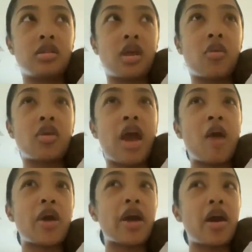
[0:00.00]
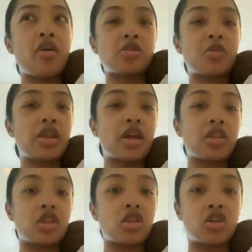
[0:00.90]
they were at my house by
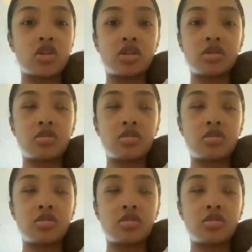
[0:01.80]
like the third